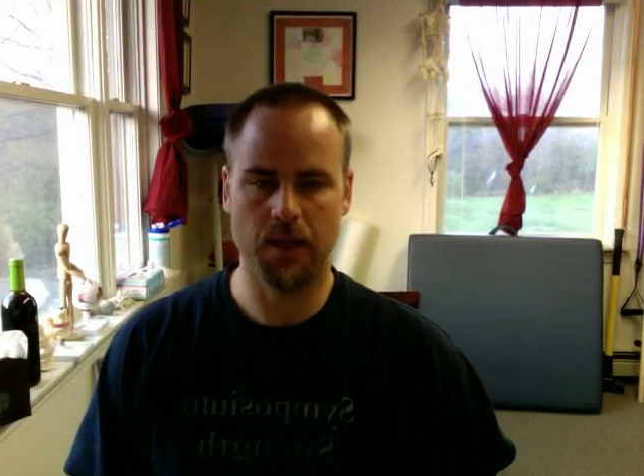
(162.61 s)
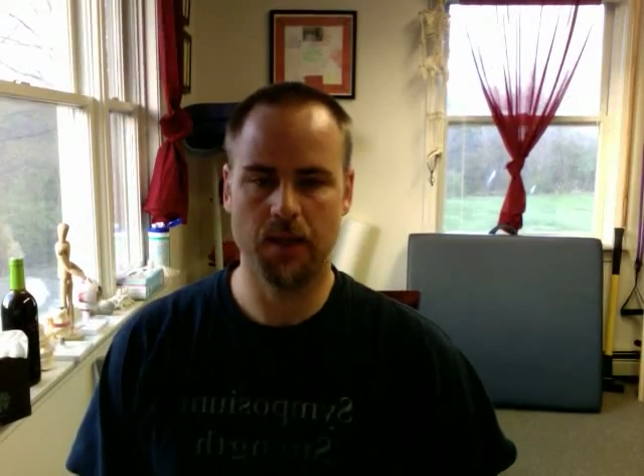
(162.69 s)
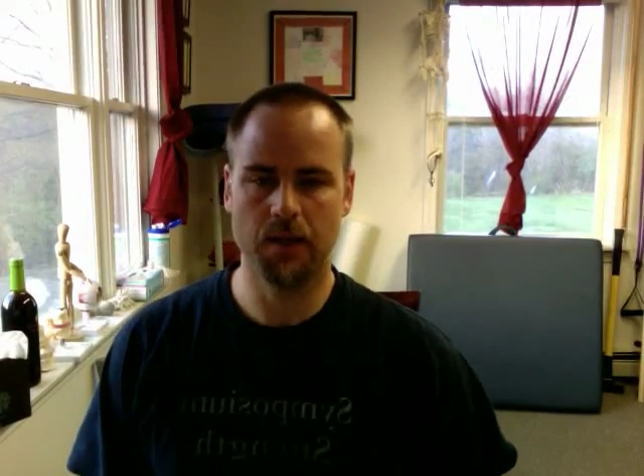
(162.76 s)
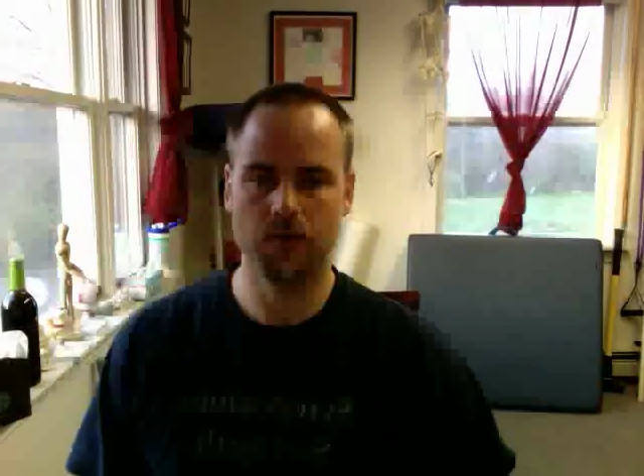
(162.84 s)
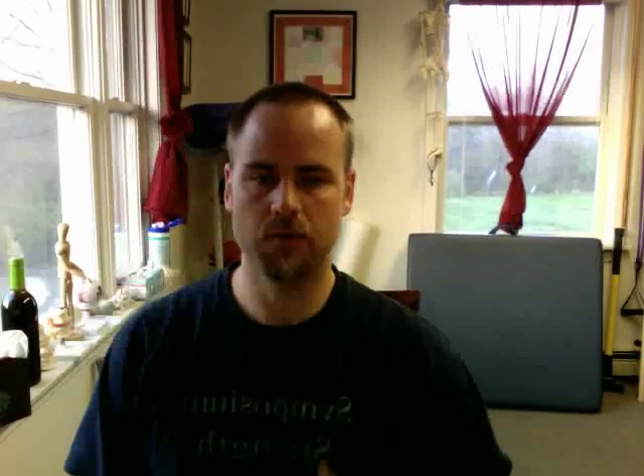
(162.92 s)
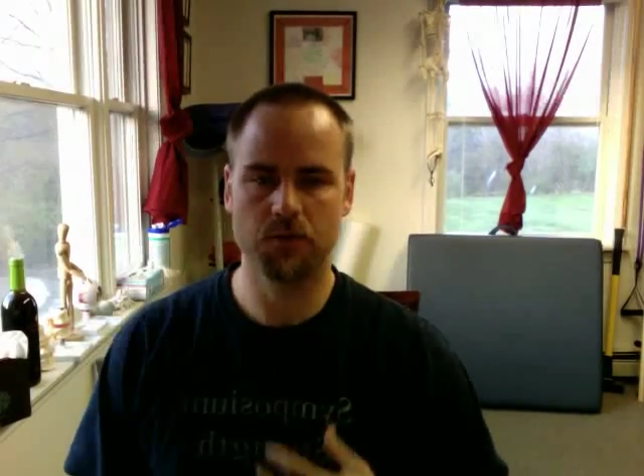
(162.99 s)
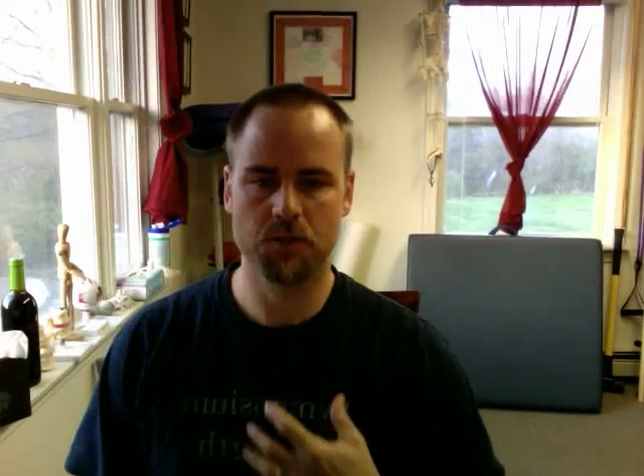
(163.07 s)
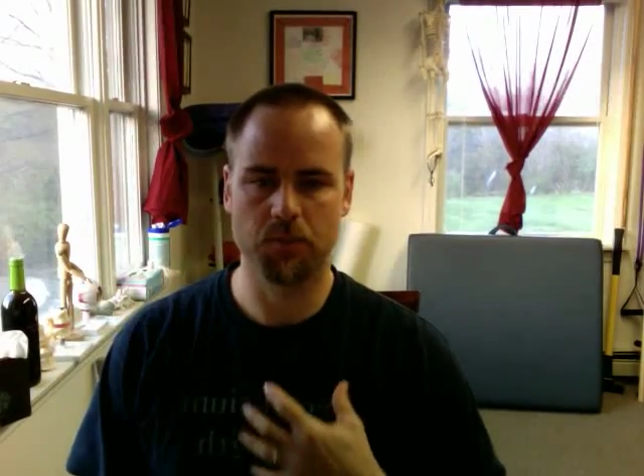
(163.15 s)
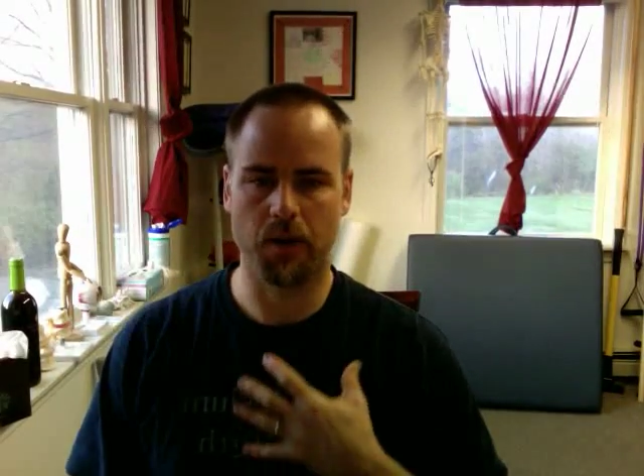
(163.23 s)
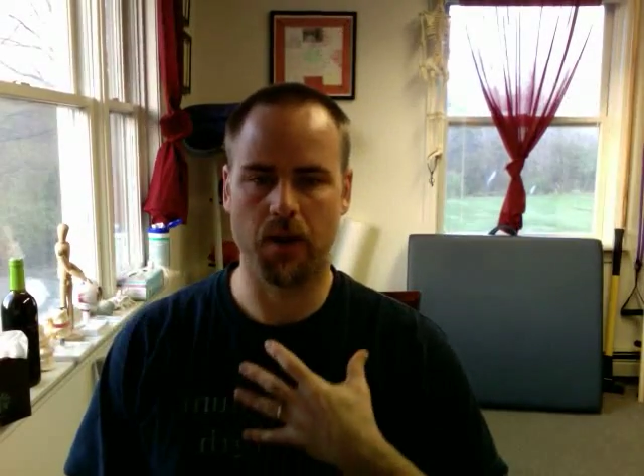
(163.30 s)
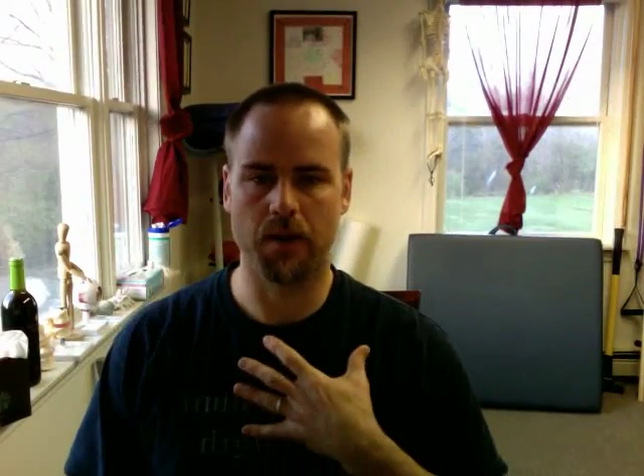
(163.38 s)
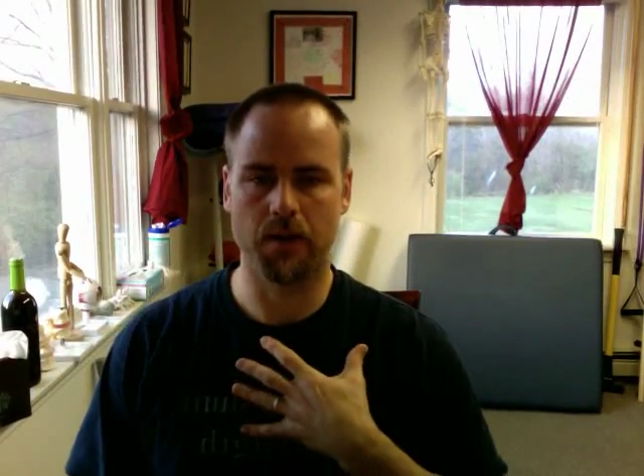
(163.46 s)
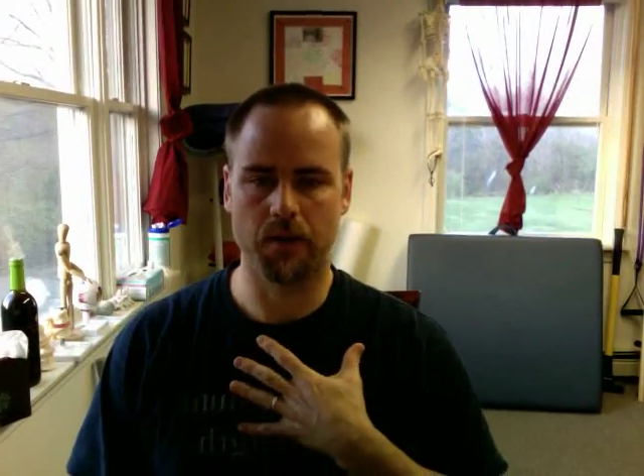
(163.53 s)
and your
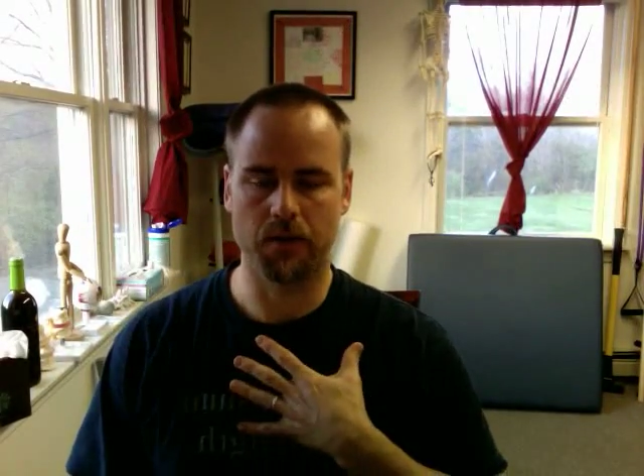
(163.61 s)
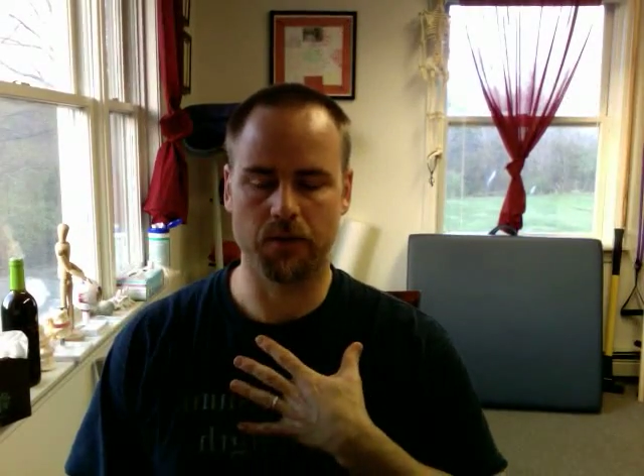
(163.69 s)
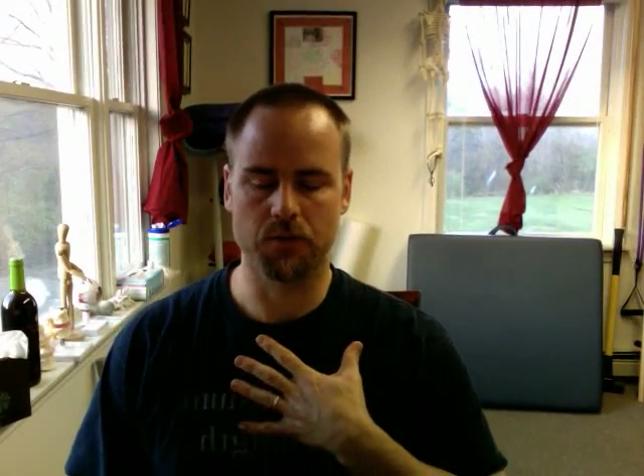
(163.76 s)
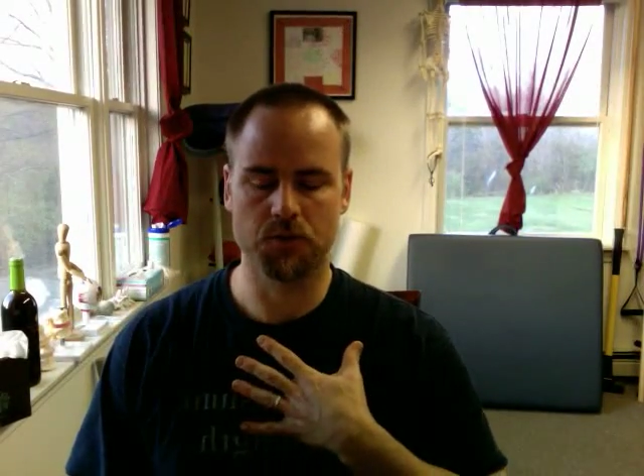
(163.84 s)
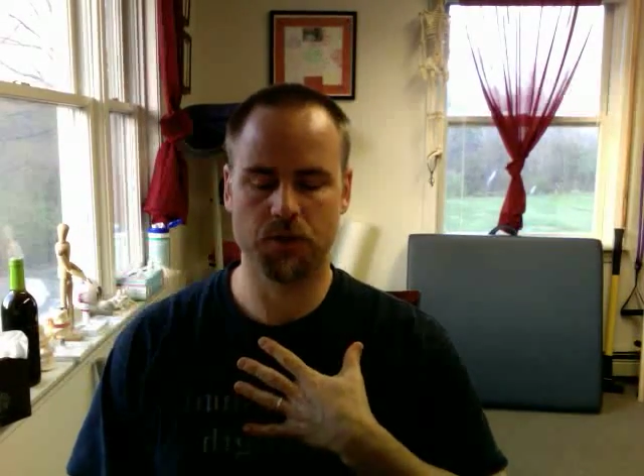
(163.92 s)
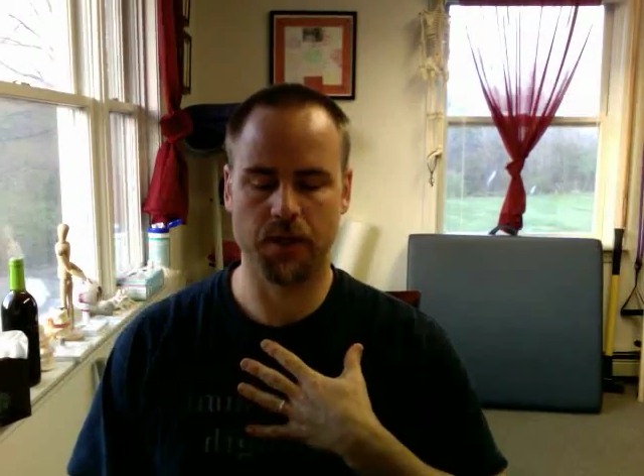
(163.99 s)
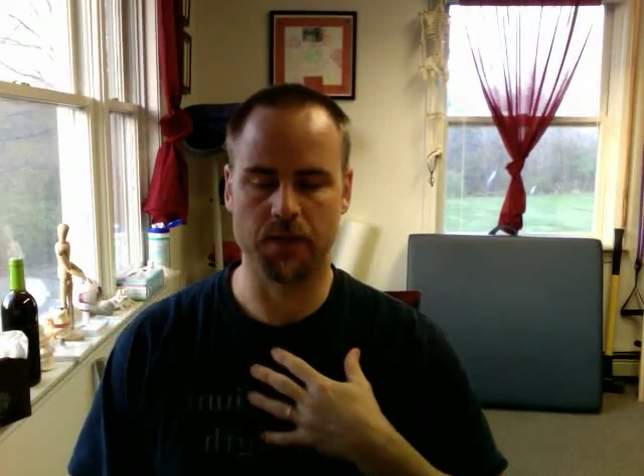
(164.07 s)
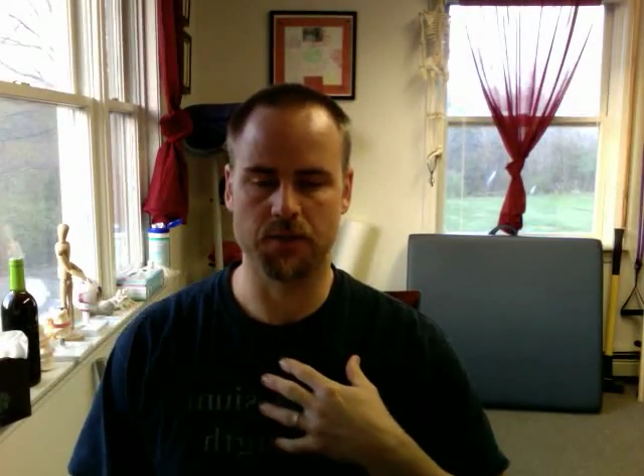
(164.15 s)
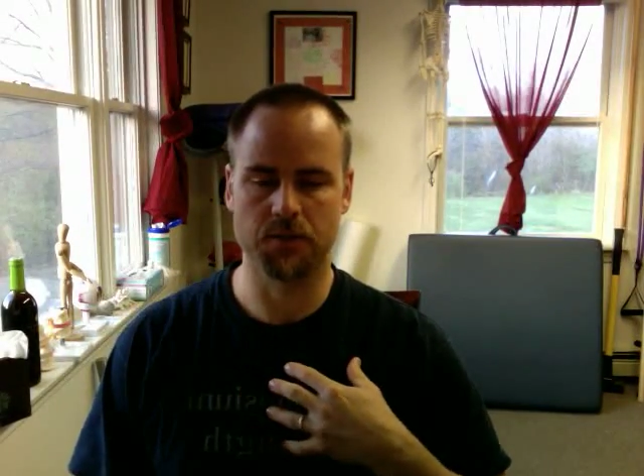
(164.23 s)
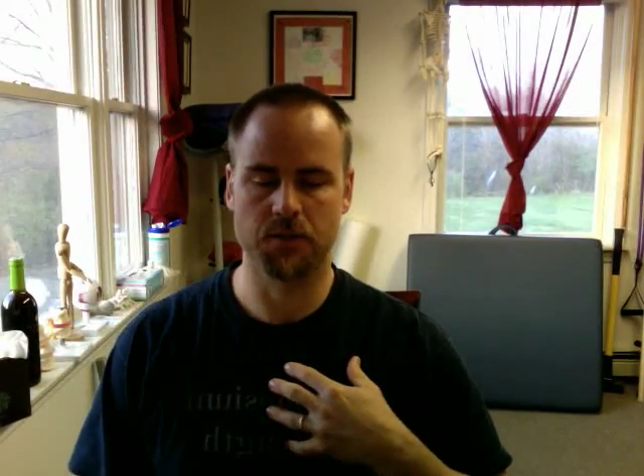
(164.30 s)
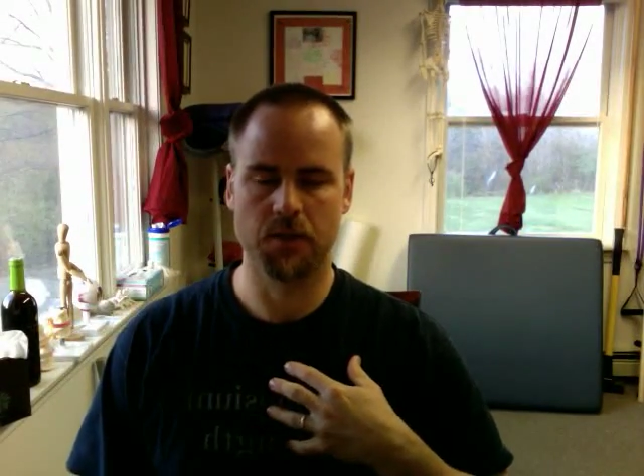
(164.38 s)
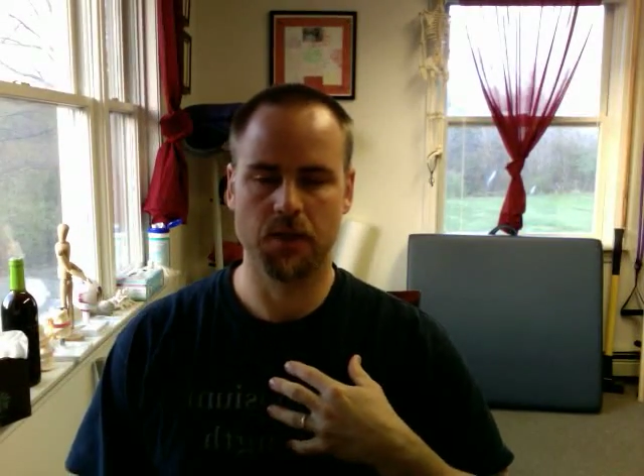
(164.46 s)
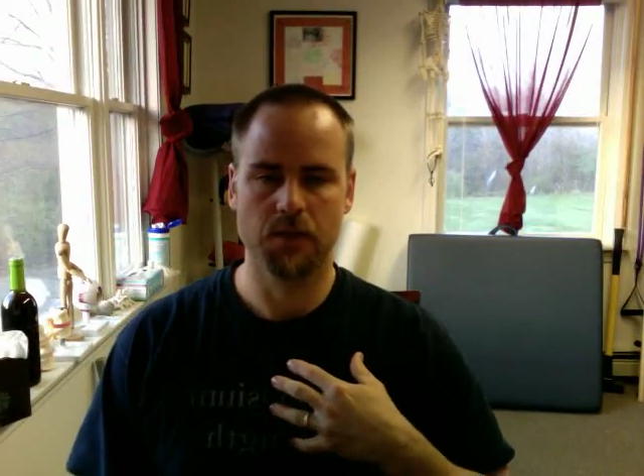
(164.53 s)
spine and your
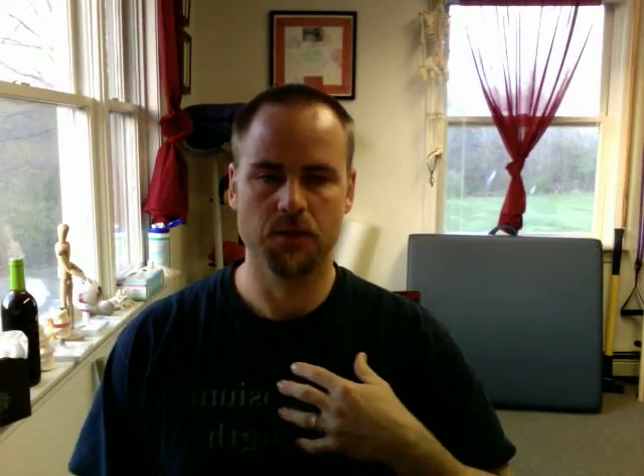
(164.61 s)
chest.